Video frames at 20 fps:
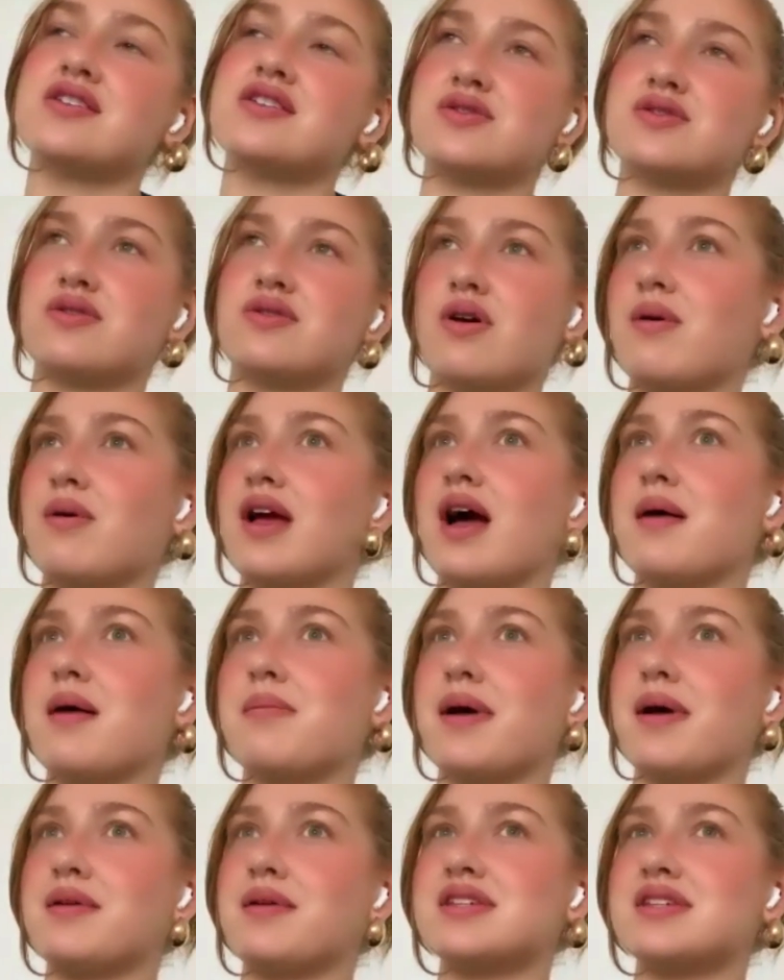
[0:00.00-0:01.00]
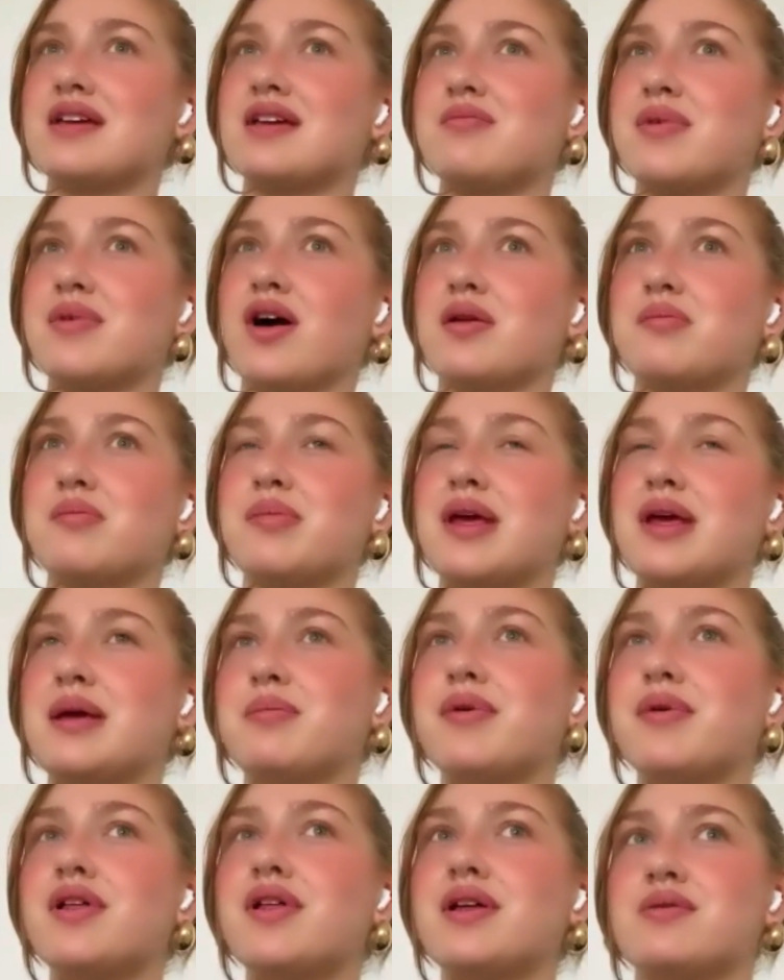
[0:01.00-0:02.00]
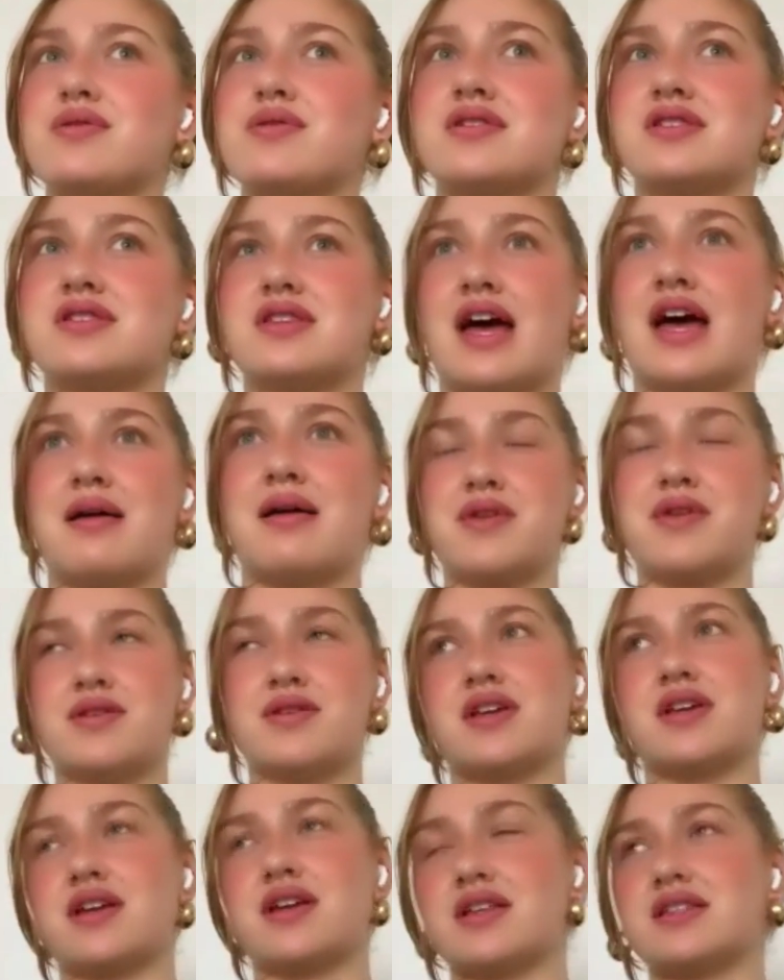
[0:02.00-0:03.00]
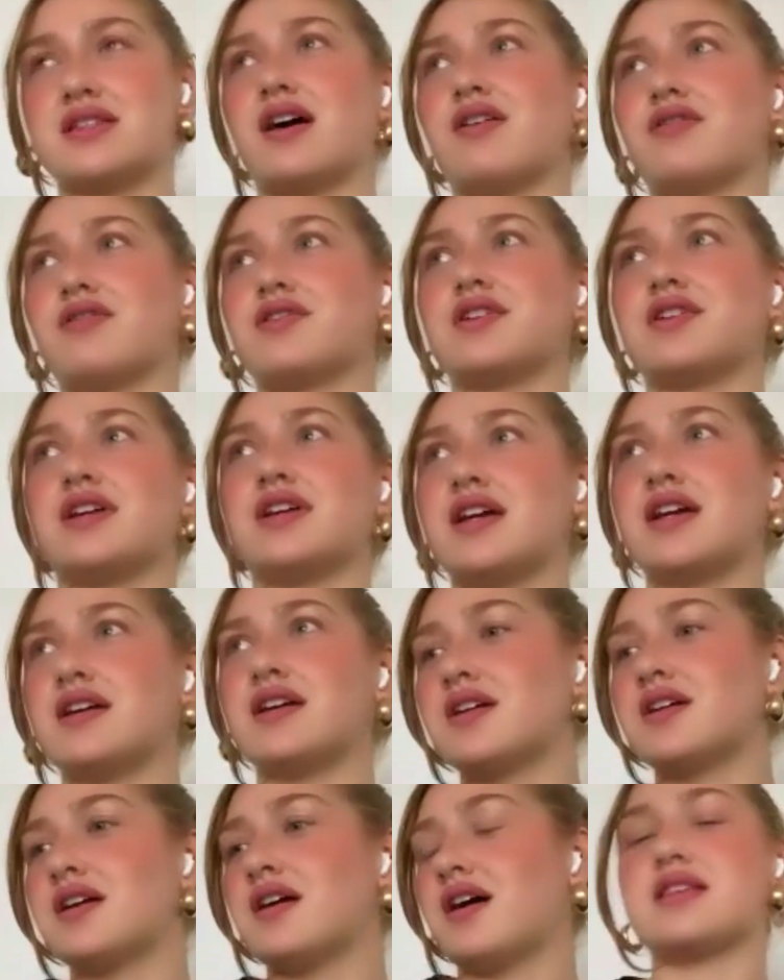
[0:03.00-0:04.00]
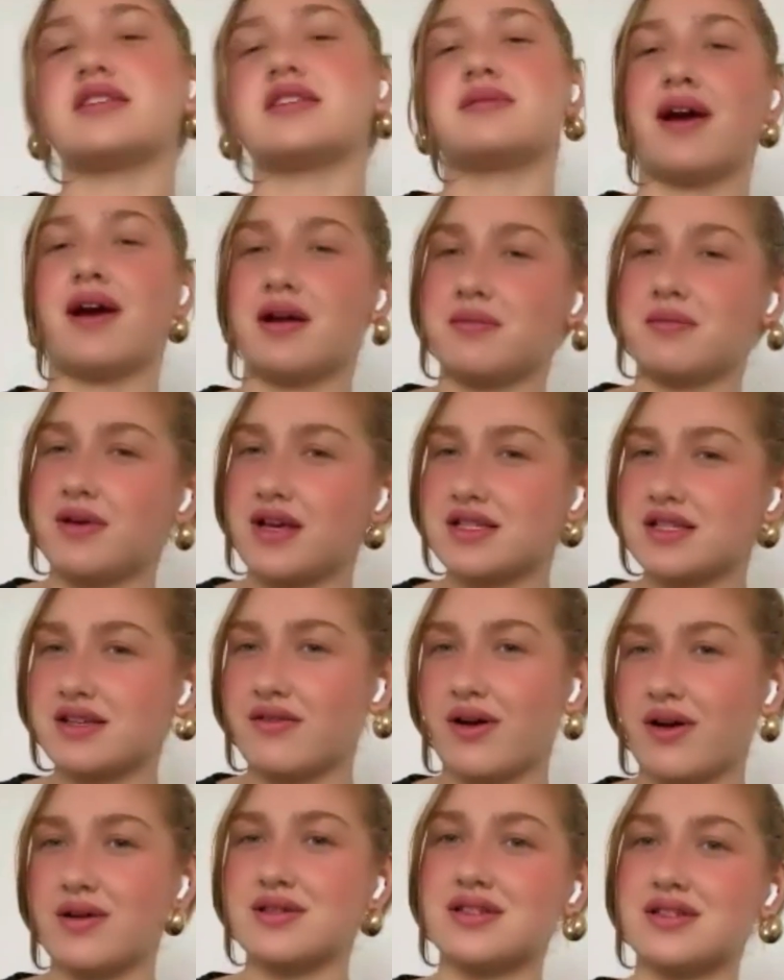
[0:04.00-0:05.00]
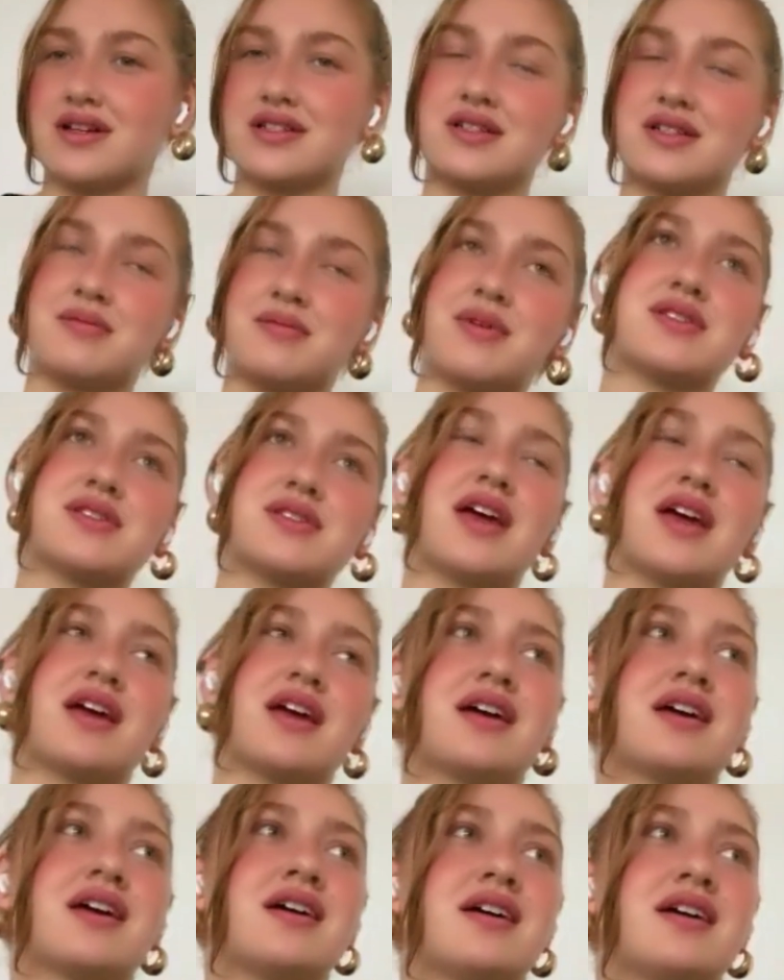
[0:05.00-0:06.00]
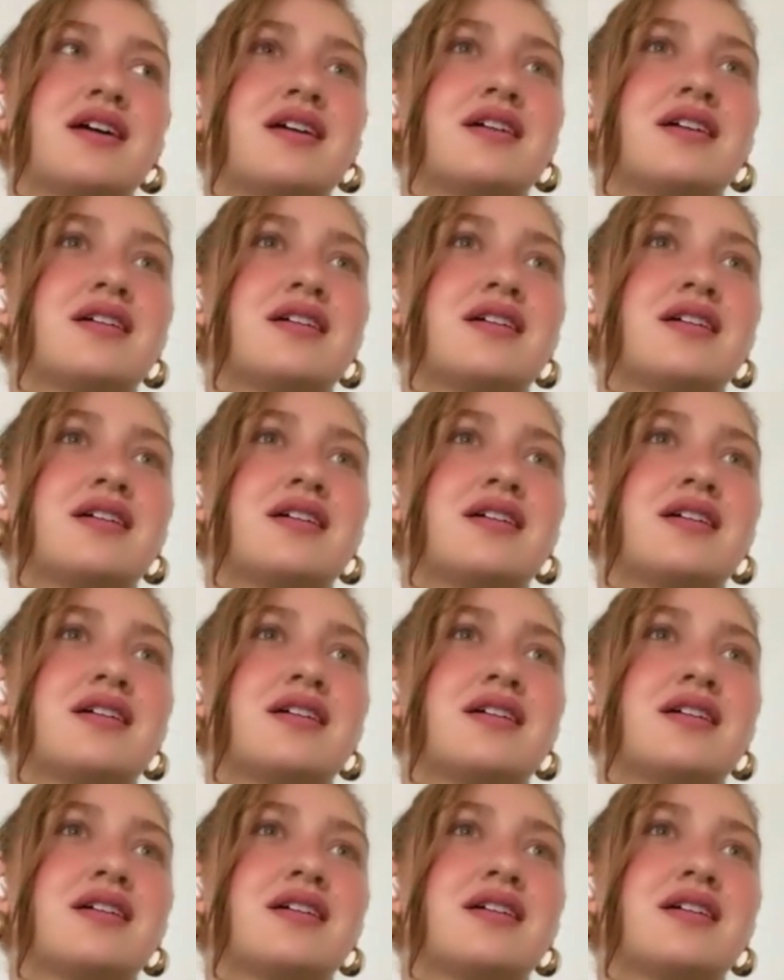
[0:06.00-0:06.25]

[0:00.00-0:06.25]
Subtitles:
just growing up, I'd say beyond people, it was just that music itself really inspired me because I've always looked to music,